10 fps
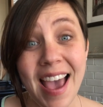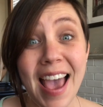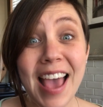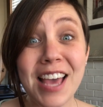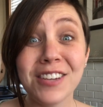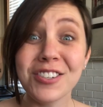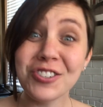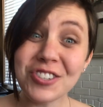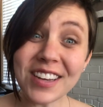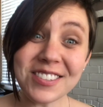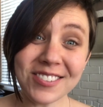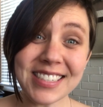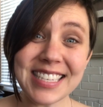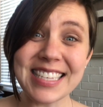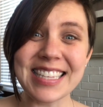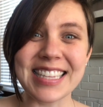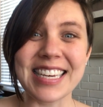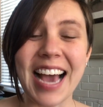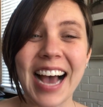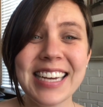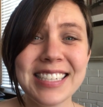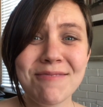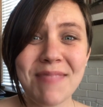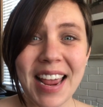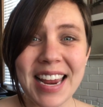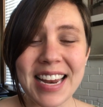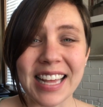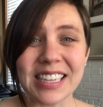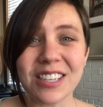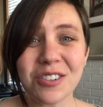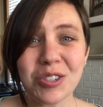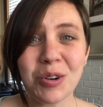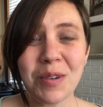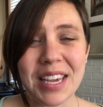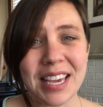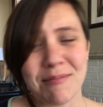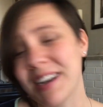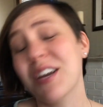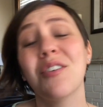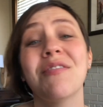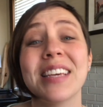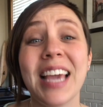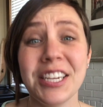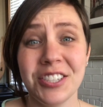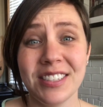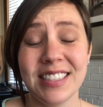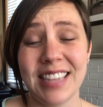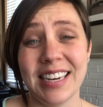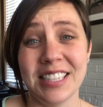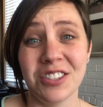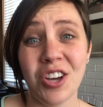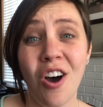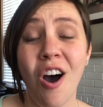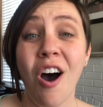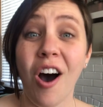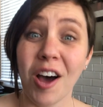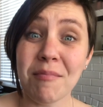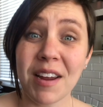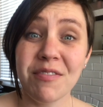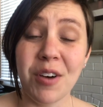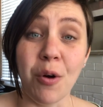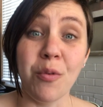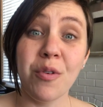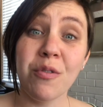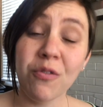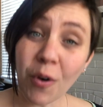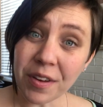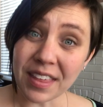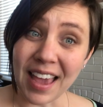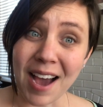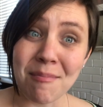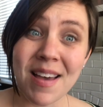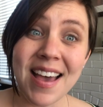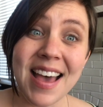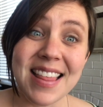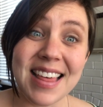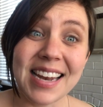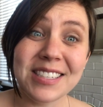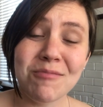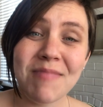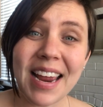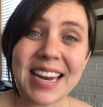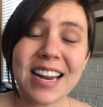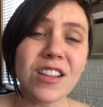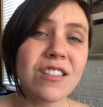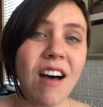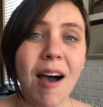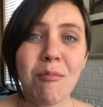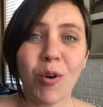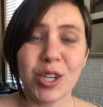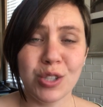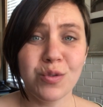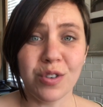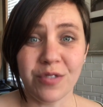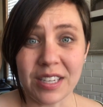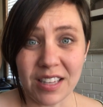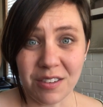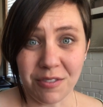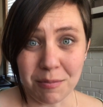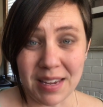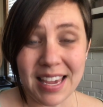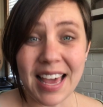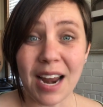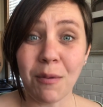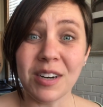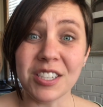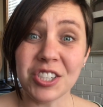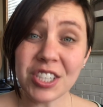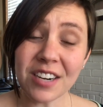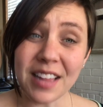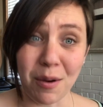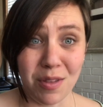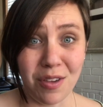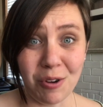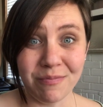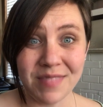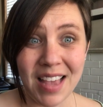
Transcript: And just recently, I made a little tweak in my notification settings on my phone for the app that has made it a lot more user friendly for me, and I wanted to share that with you.